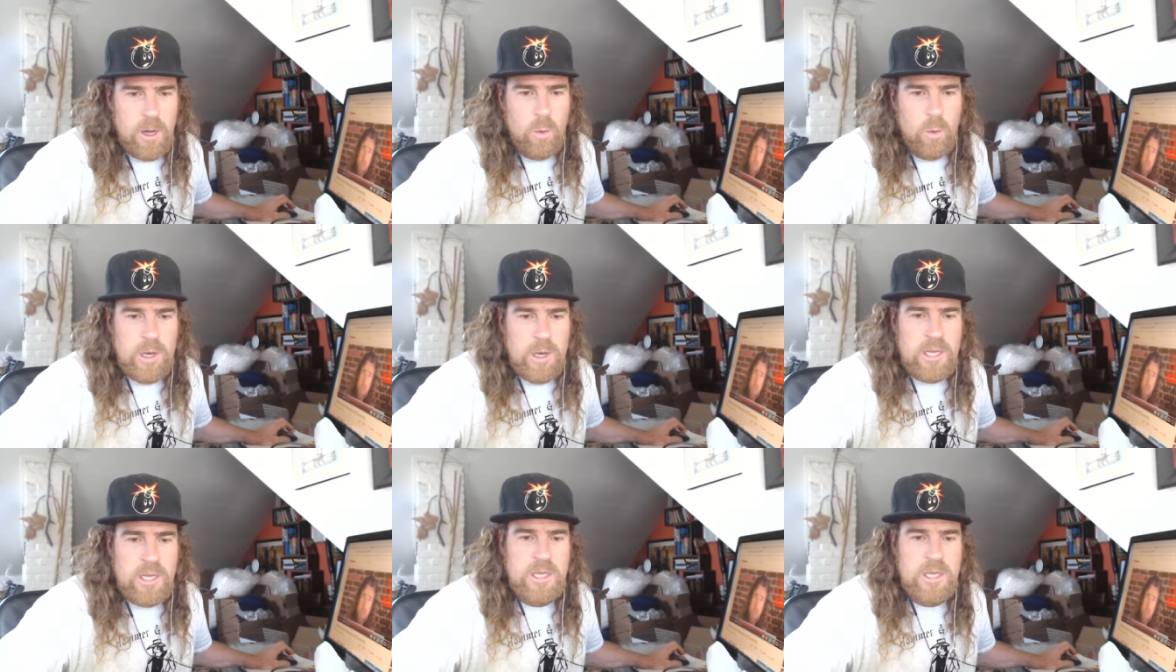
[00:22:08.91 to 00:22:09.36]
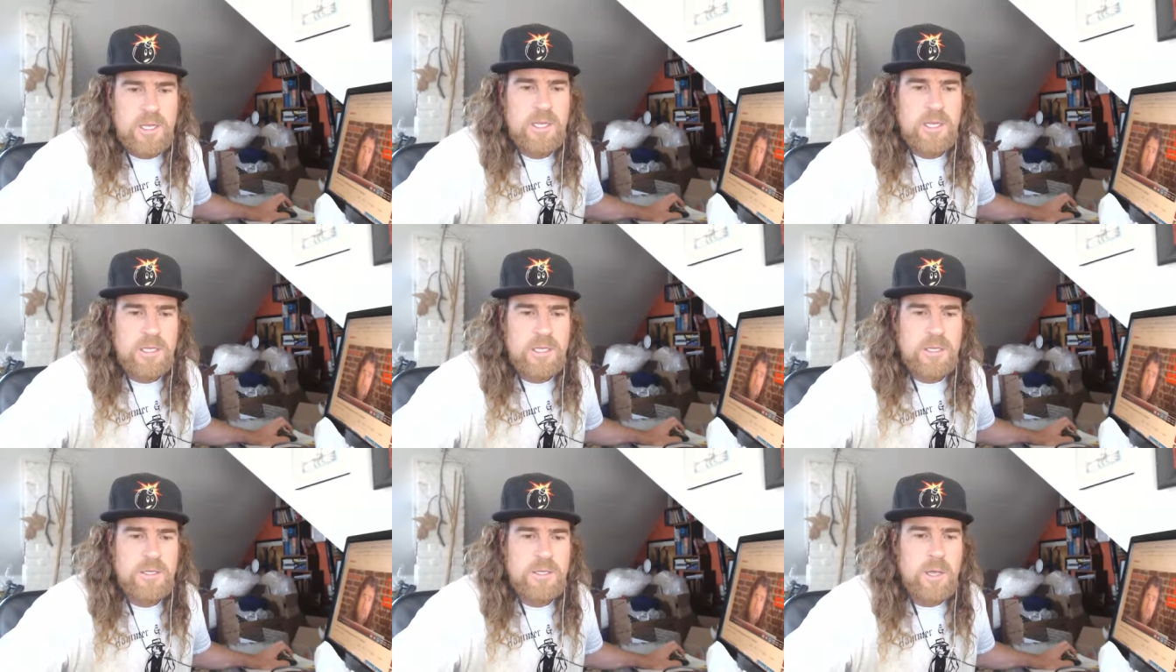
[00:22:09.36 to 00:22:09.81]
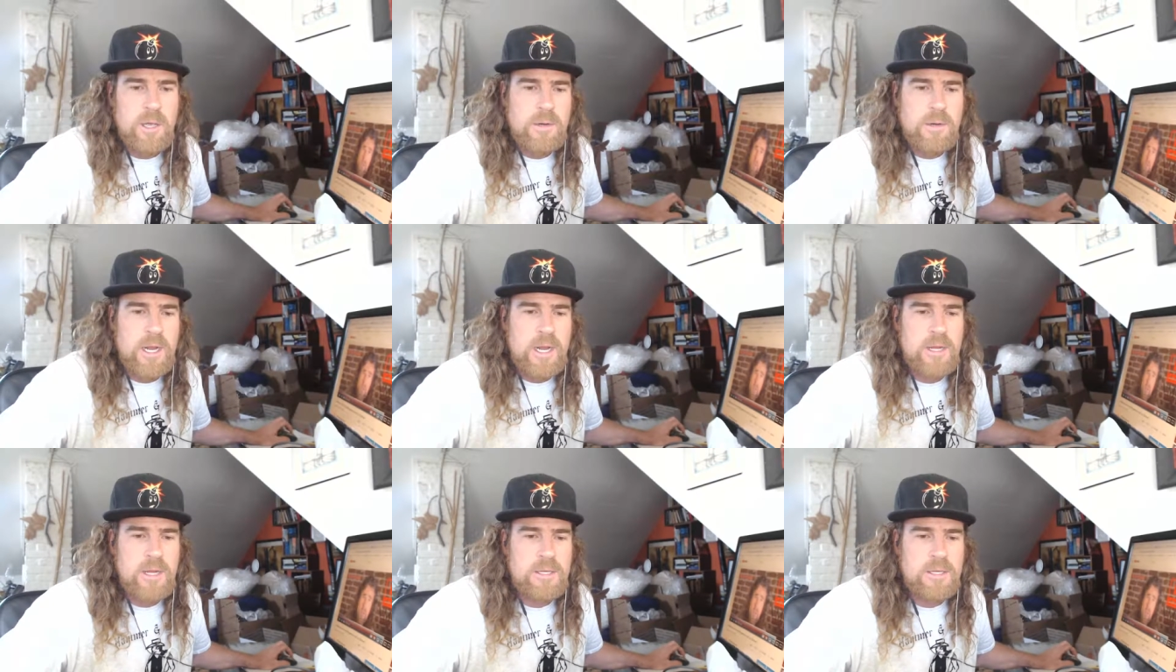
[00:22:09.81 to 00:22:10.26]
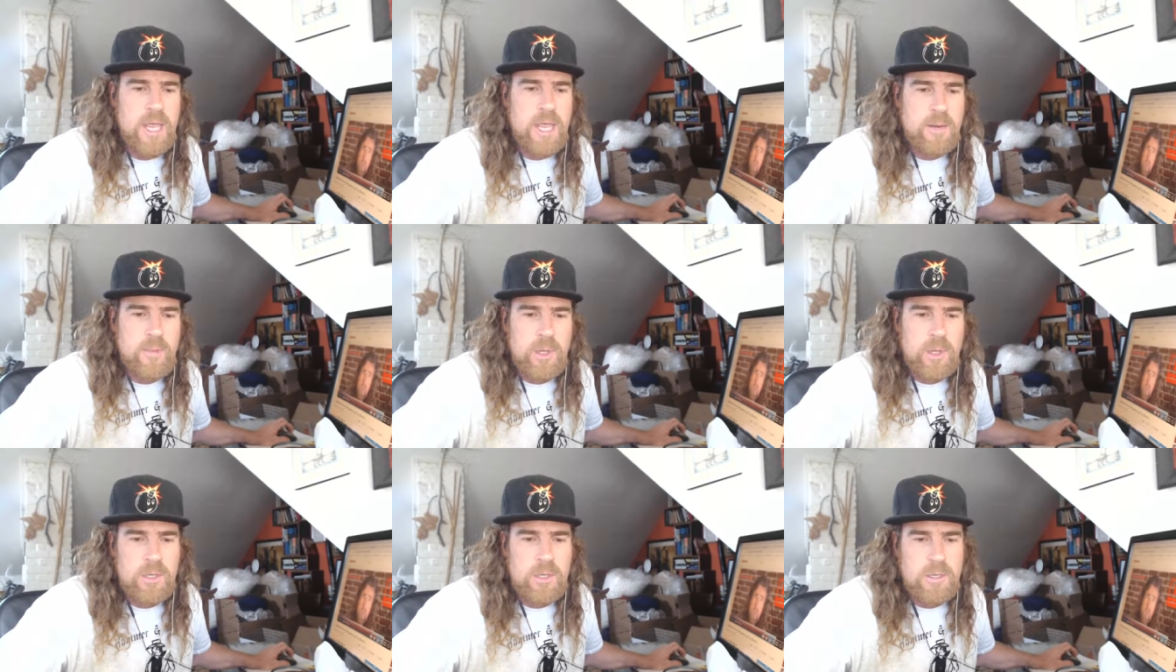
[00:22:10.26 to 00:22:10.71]
What he did is he donated
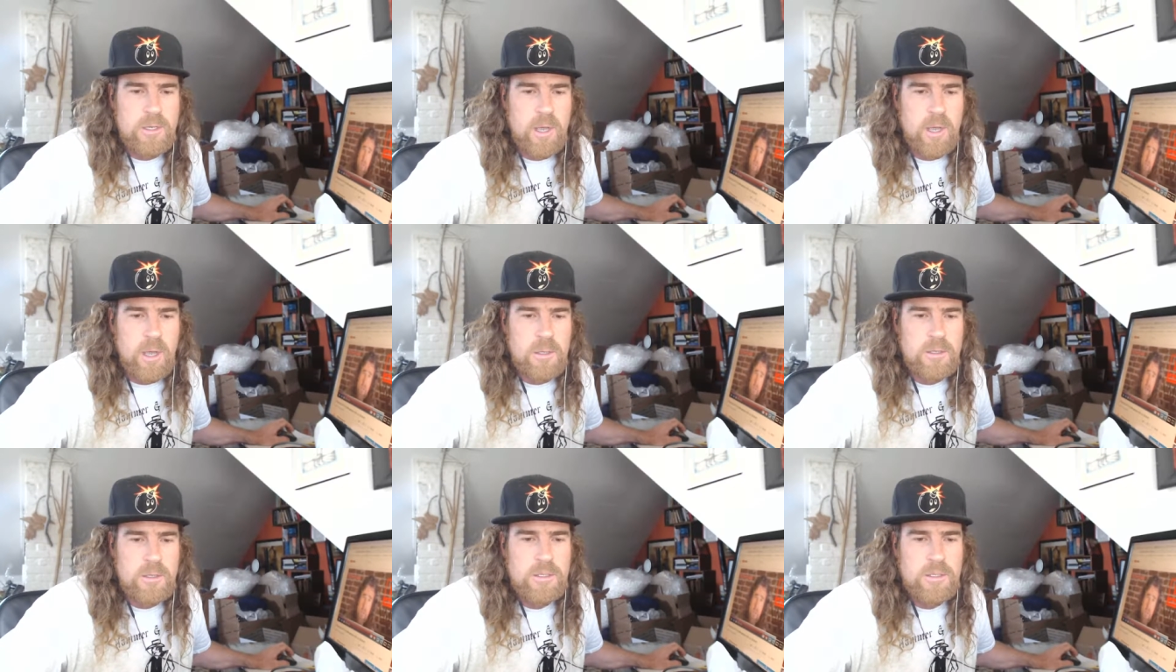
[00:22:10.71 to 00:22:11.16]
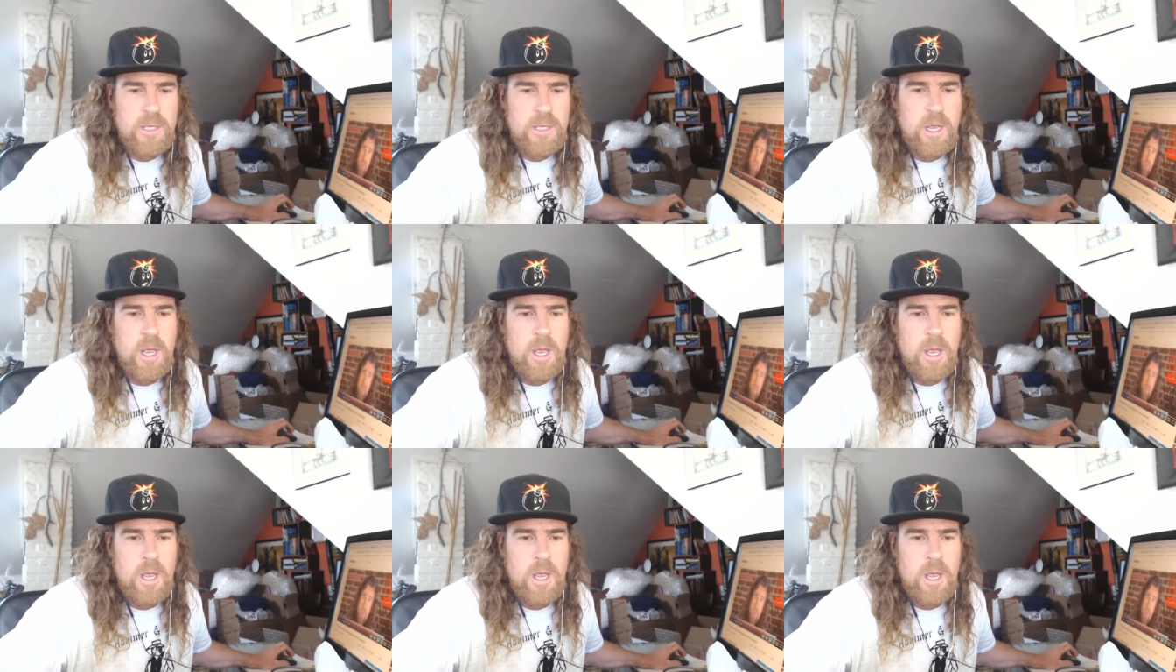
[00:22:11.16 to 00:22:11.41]
ten million dollars